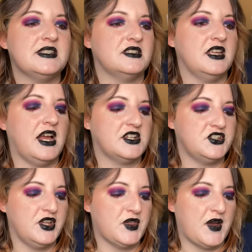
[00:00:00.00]
and I
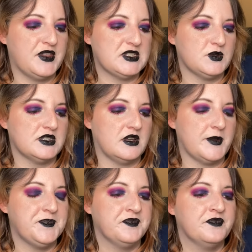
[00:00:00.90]
actually thought this was
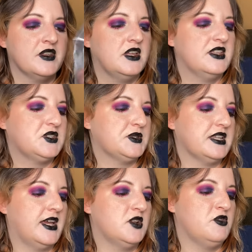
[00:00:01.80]

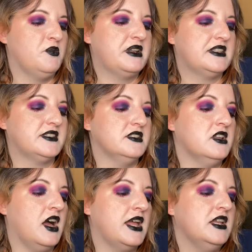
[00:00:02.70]
edible, but it's
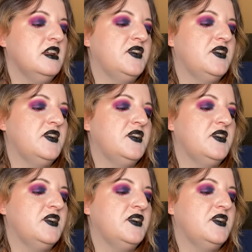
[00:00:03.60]
not.